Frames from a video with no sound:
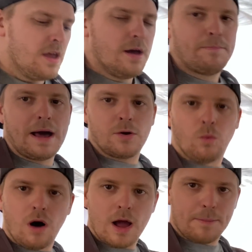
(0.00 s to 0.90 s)
panel
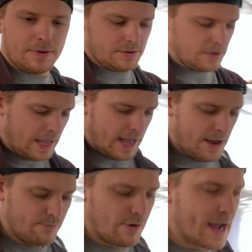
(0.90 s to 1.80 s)
wipe
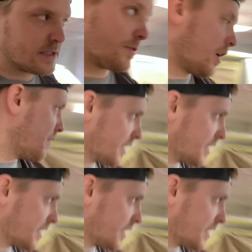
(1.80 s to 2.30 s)
and rags. I've gone over